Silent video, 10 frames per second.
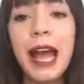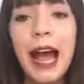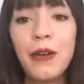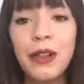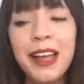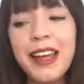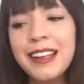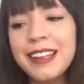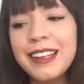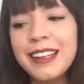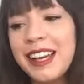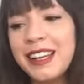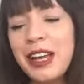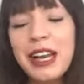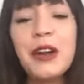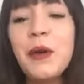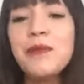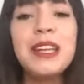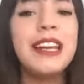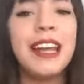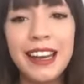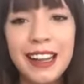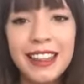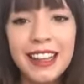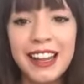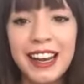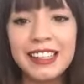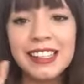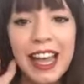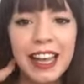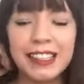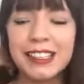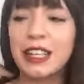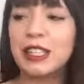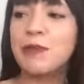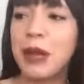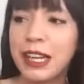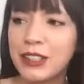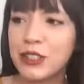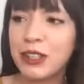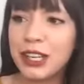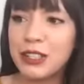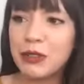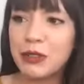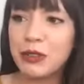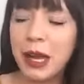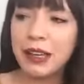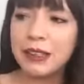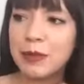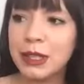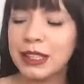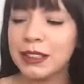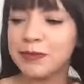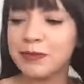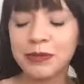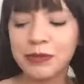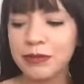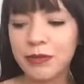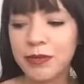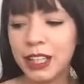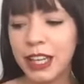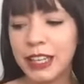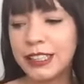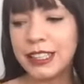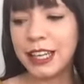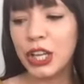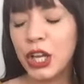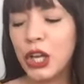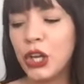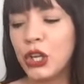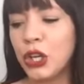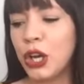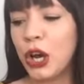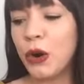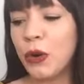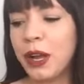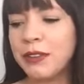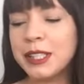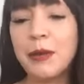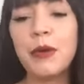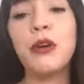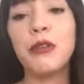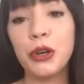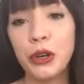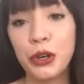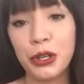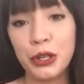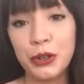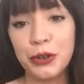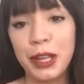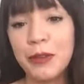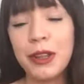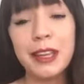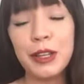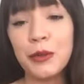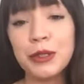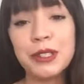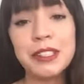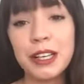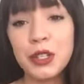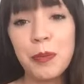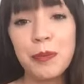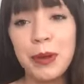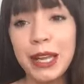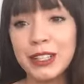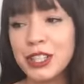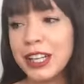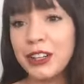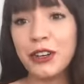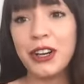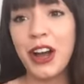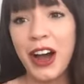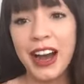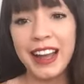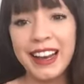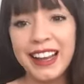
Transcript: outlet is like and i don't mean anything that i say it's like this banter that i do with my husband and he's like you know if someone overheard you they would think you were such a bitch and you're not